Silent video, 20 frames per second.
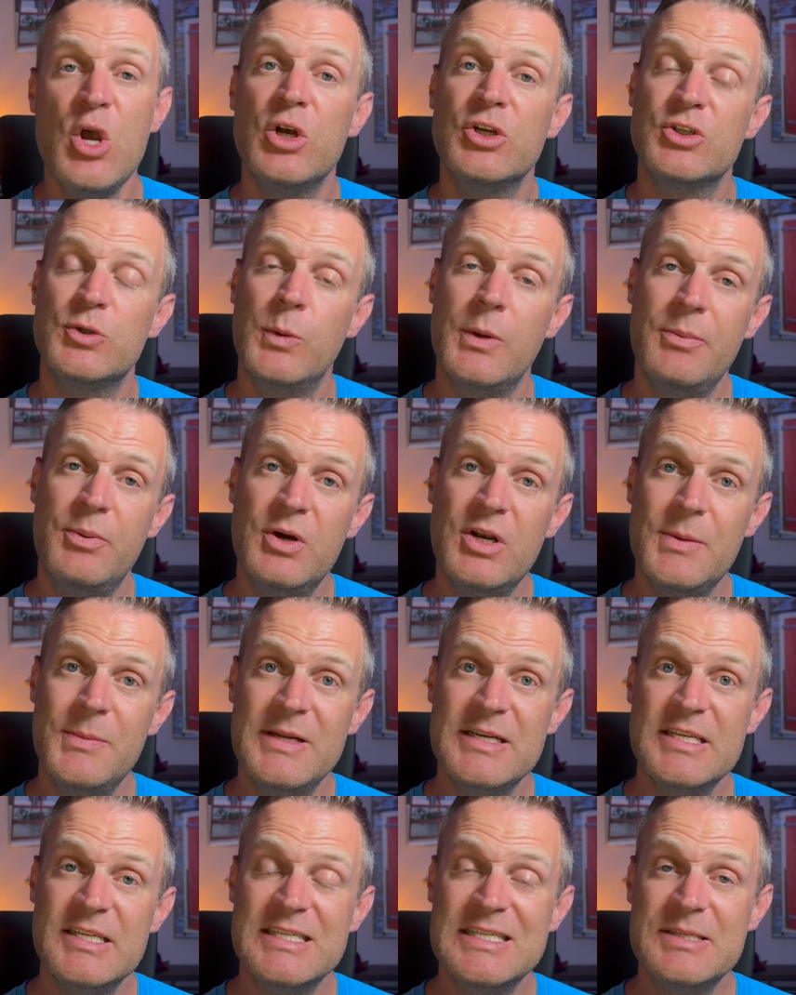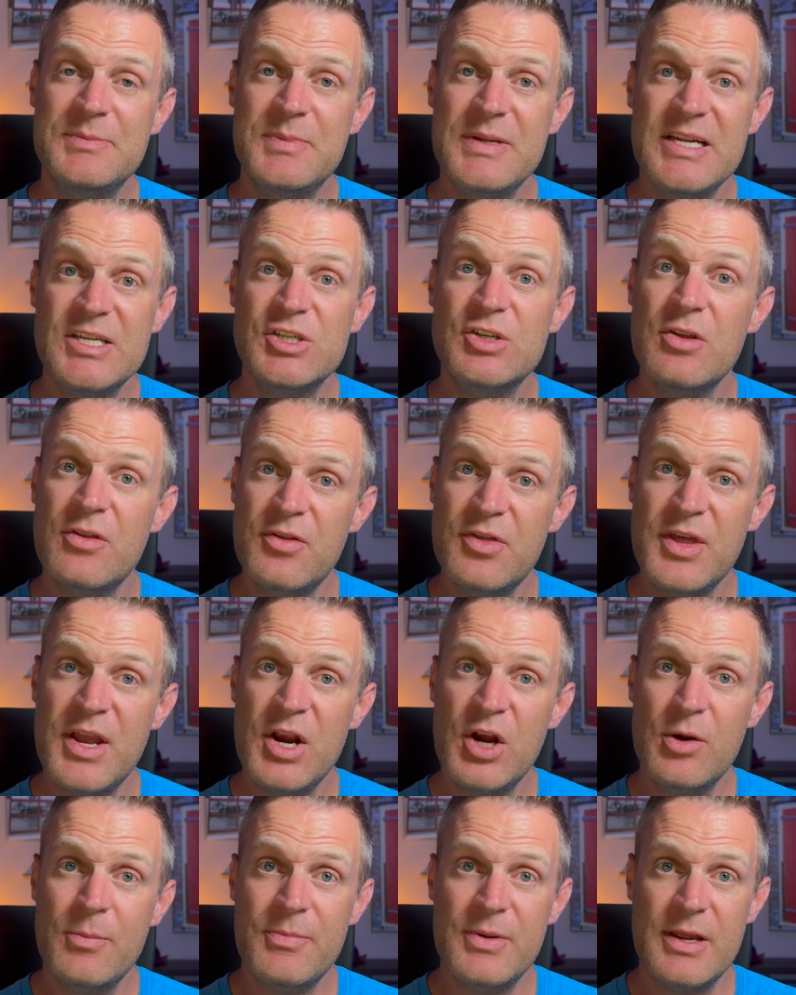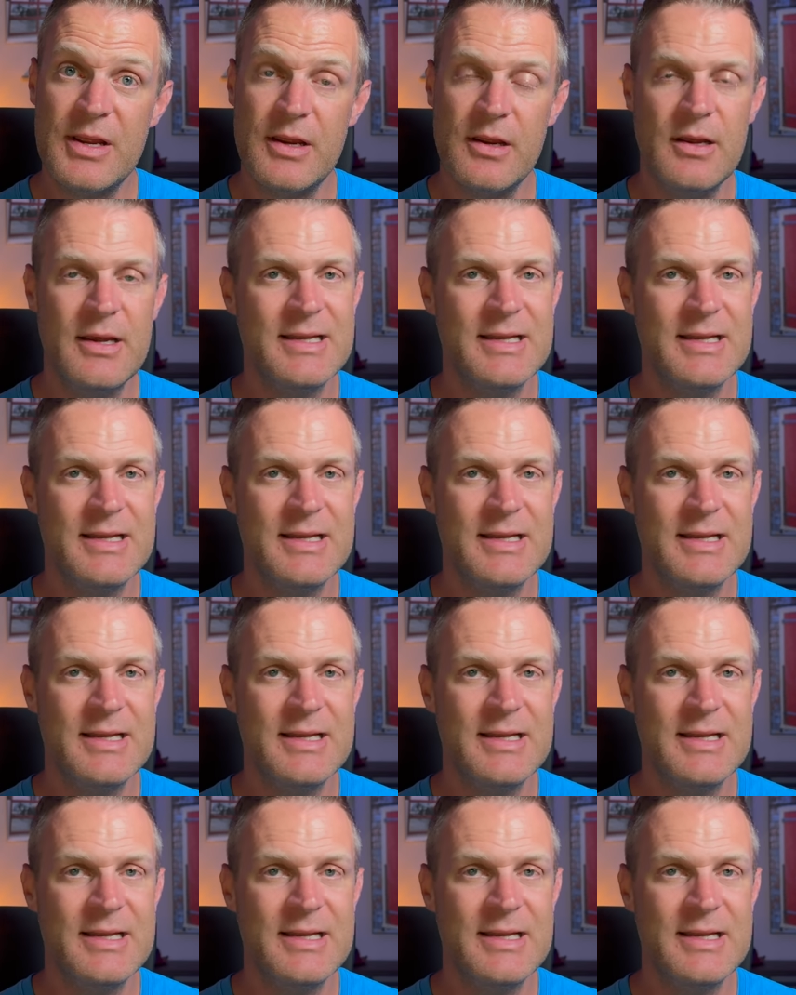So we put him into speech therapy.